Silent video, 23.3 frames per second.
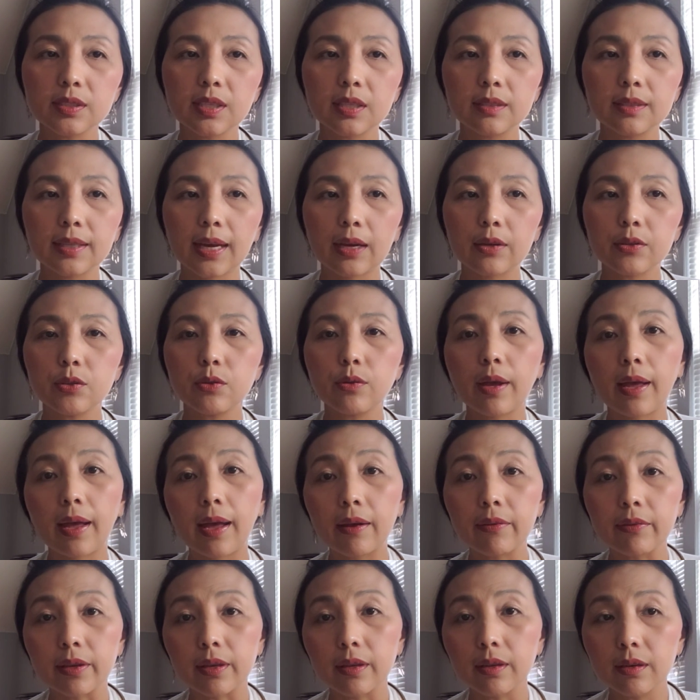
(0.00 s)
then now you
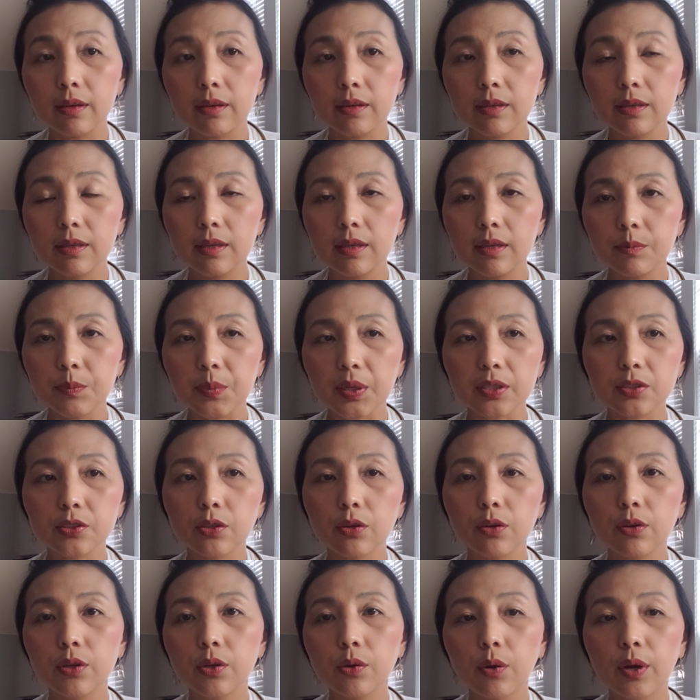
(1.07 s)
have it because
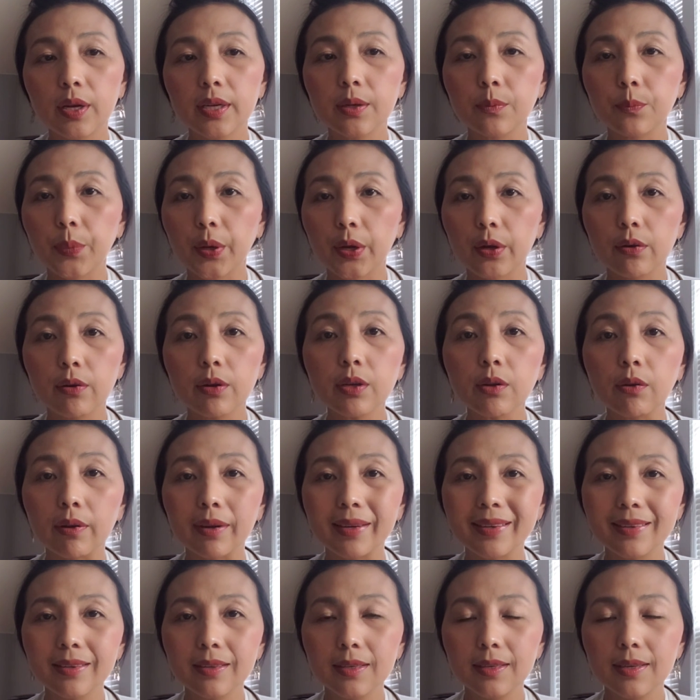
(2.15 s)
you're annoyed and
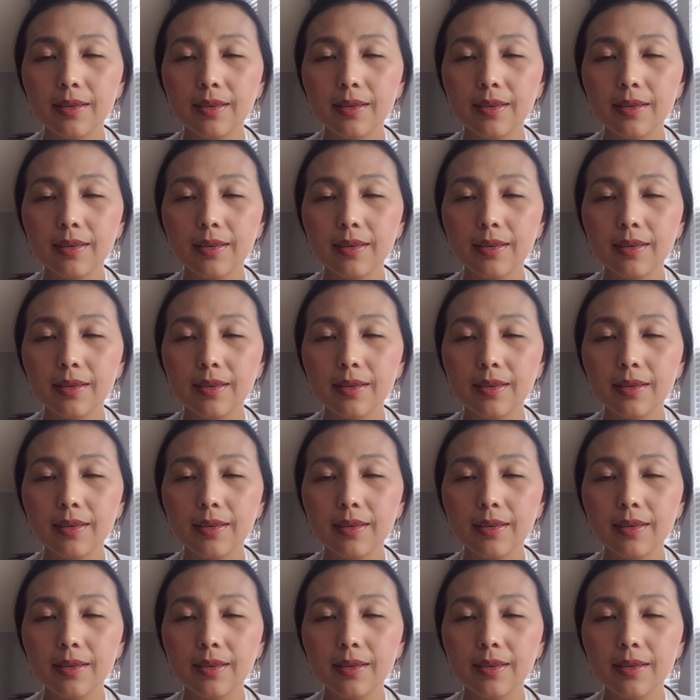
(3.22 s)
paranoid